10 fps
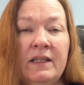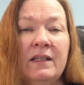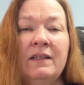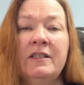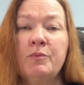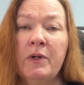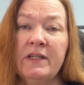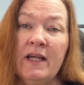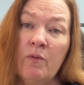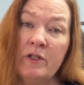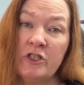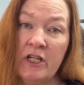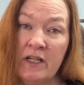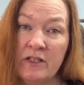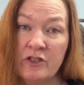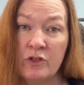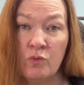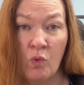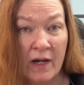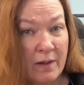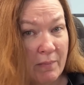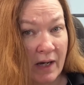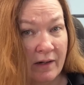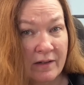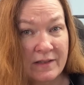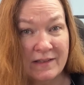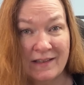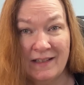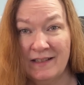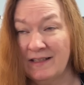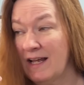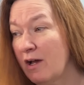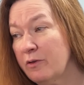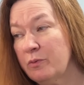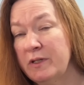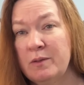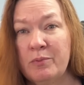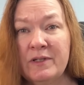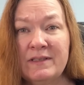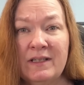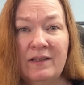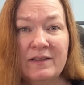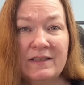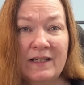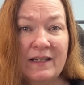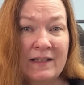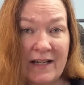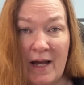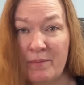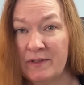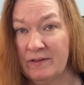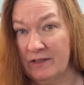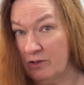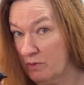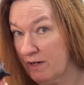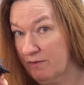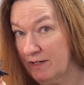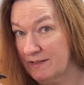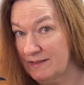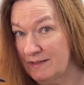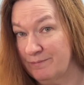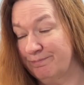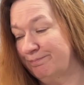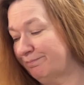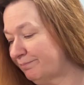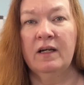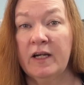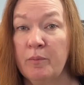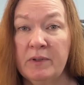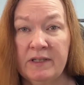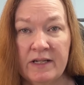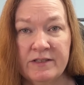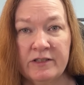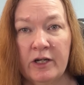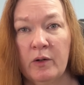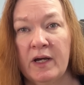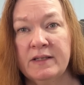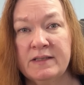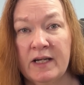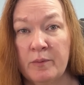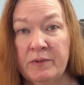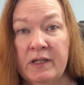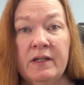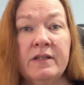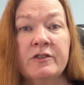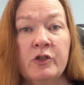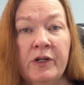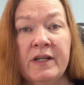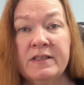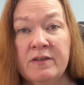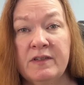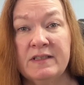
Now, let's break down what changed, why it matters, and how 3D print sellers can adapt and thrive on Etsy. A couple of days ago, Etsy updated its creativity